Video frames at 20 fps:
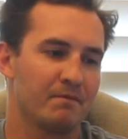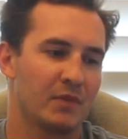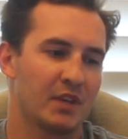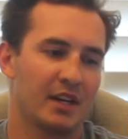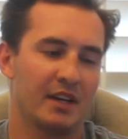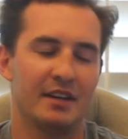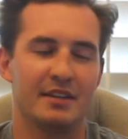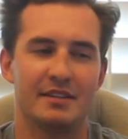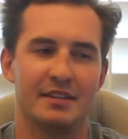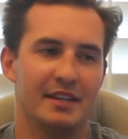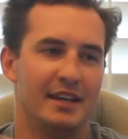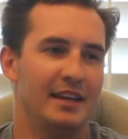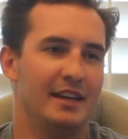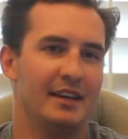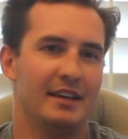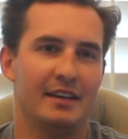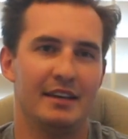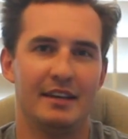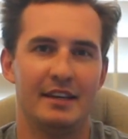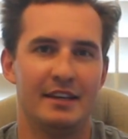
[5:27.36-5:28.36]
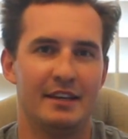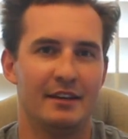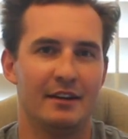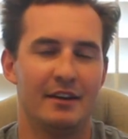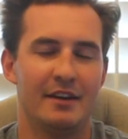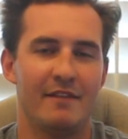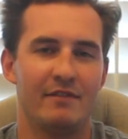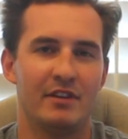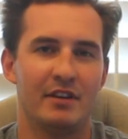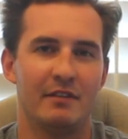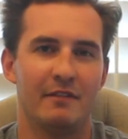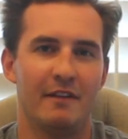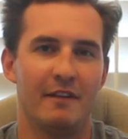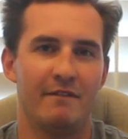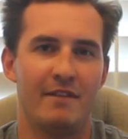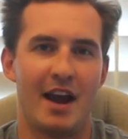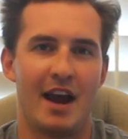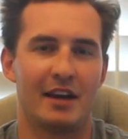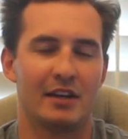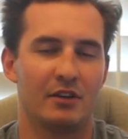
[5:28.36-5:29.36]
because you have to
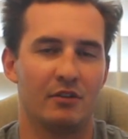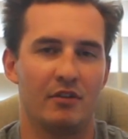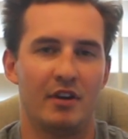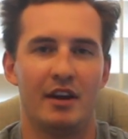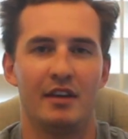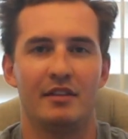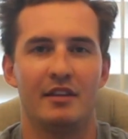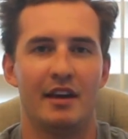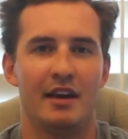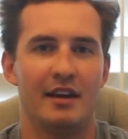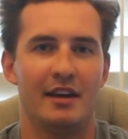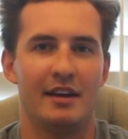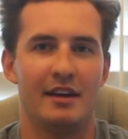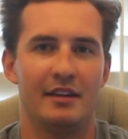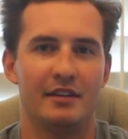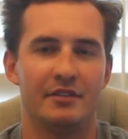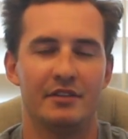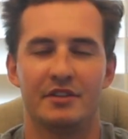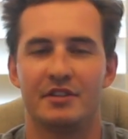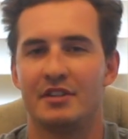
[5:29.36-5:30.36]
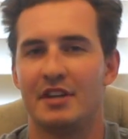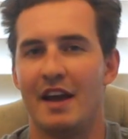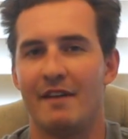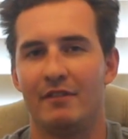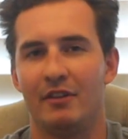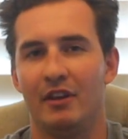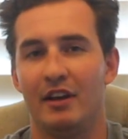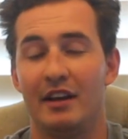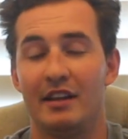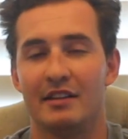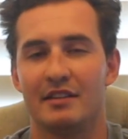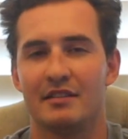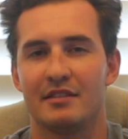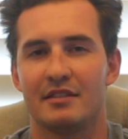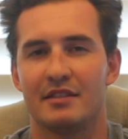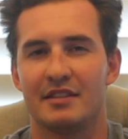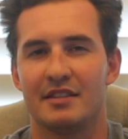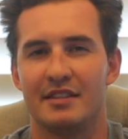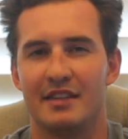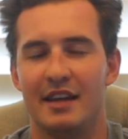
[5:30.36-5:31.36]
factor in that you have to let it
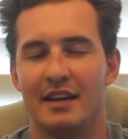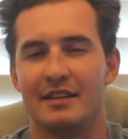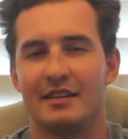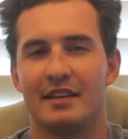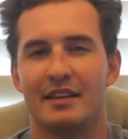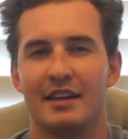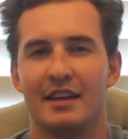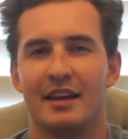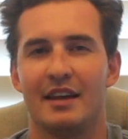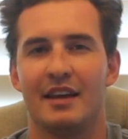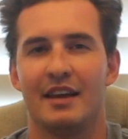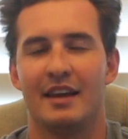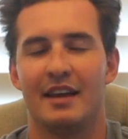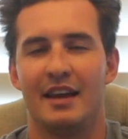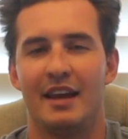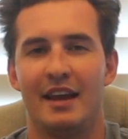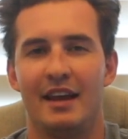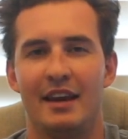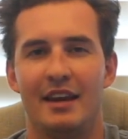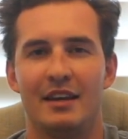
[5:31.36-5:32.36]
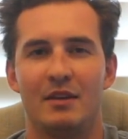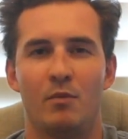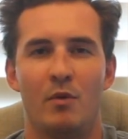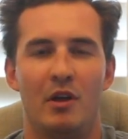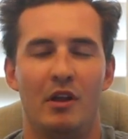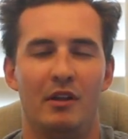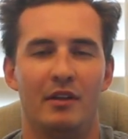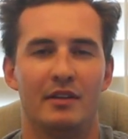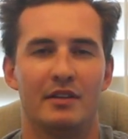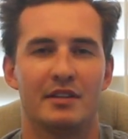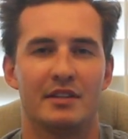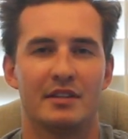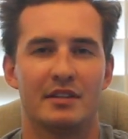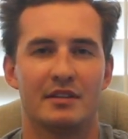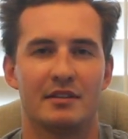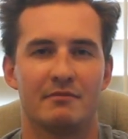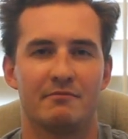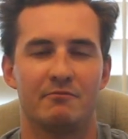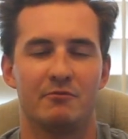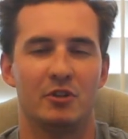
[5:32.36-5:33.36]
sit in it while
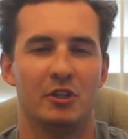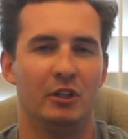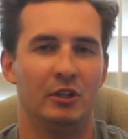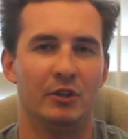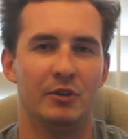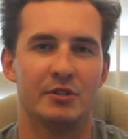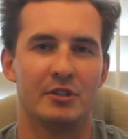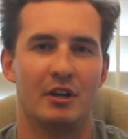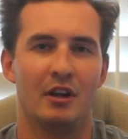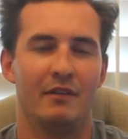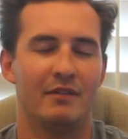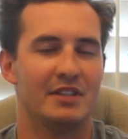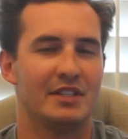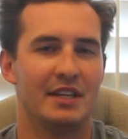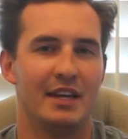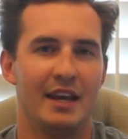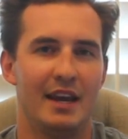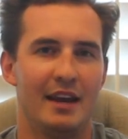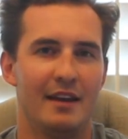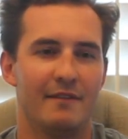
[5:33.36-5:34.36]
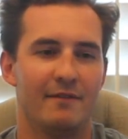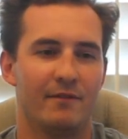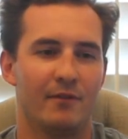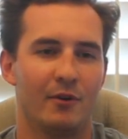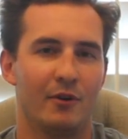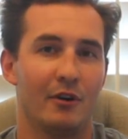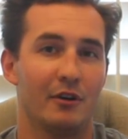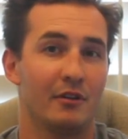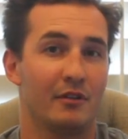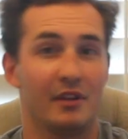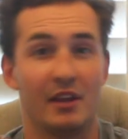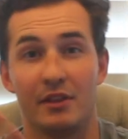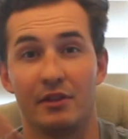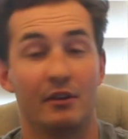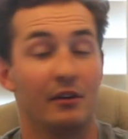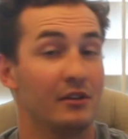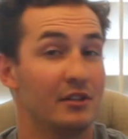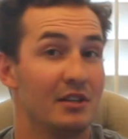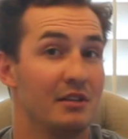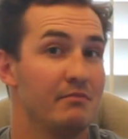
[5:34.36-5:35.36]
it's losing all of its heat for the
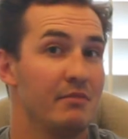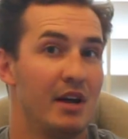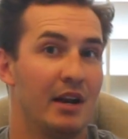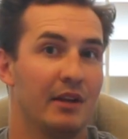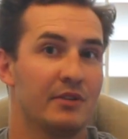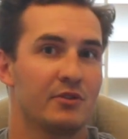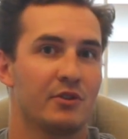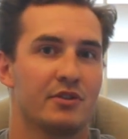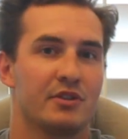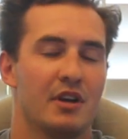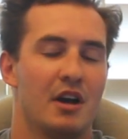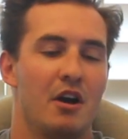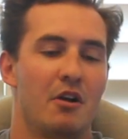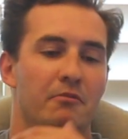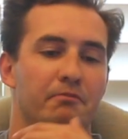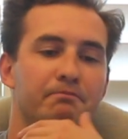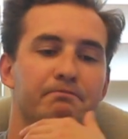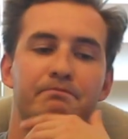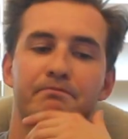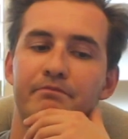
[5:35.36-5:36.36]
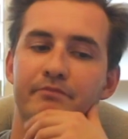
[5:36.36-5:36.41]
13 minutes or so.